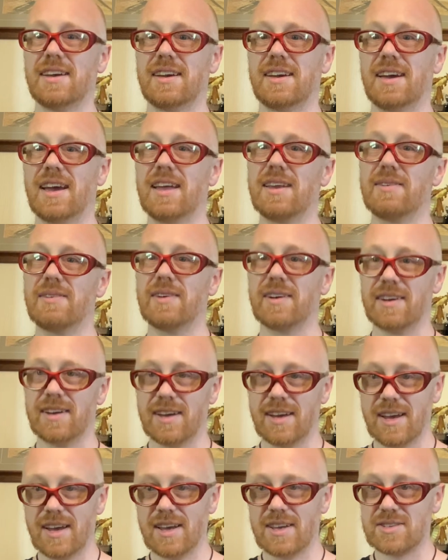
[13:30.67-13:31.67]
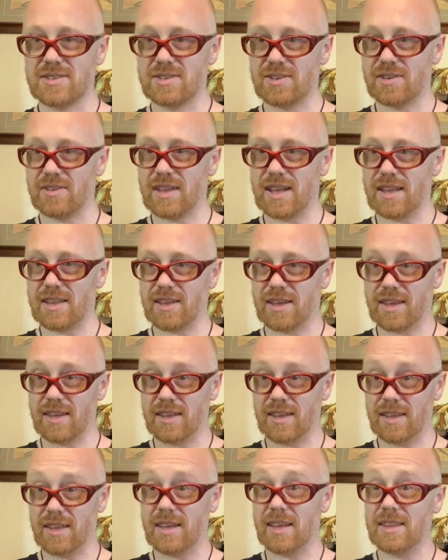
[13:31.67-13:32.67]
Anyway, so
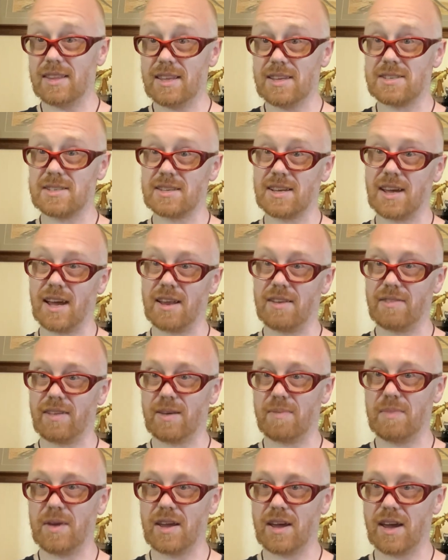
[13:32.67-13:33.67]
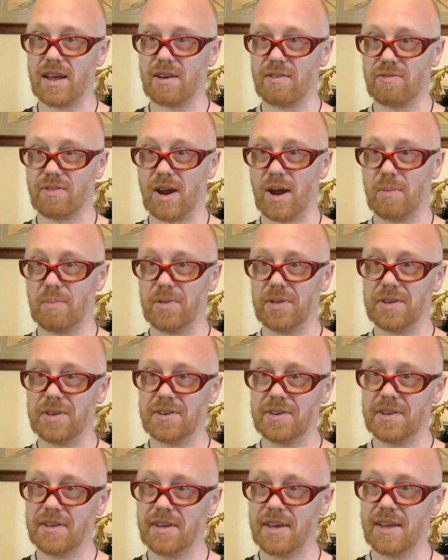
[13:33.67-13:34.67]
that this is kind of like me kind of
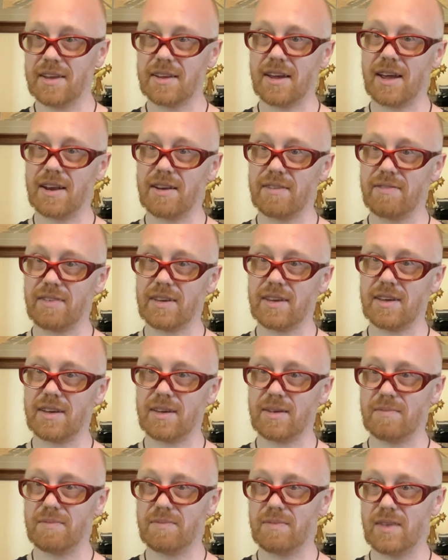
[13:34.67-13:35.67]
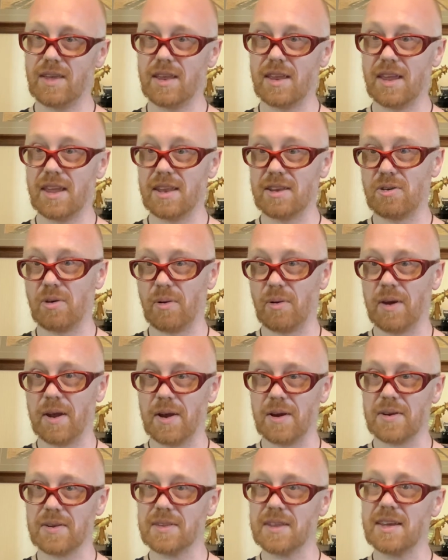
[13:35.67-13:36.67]
rambling and kind of like
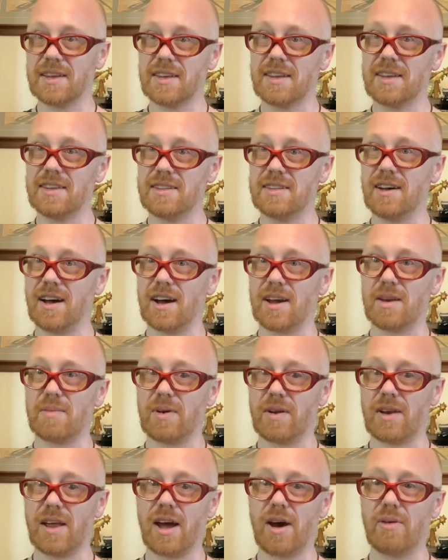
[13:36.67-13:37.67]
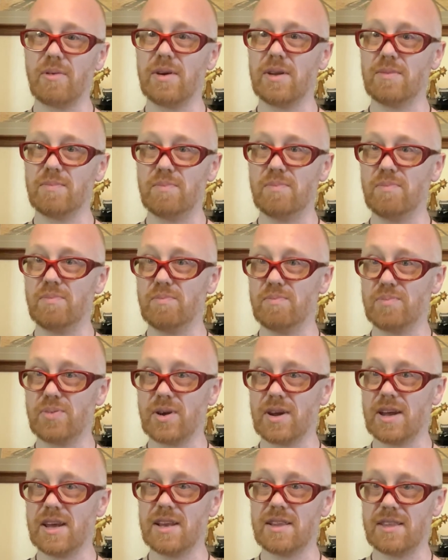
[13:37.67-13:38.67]
incoherently talking about how we
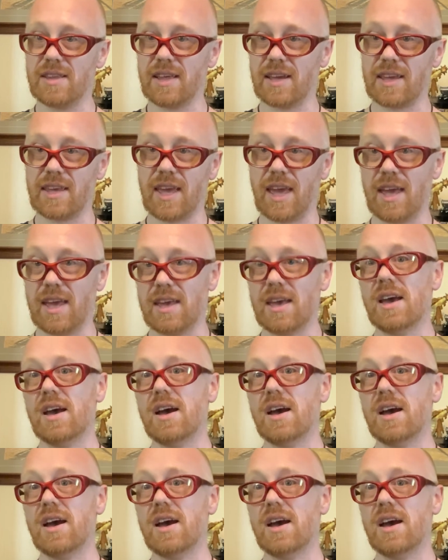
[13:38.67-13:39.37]
bring in like a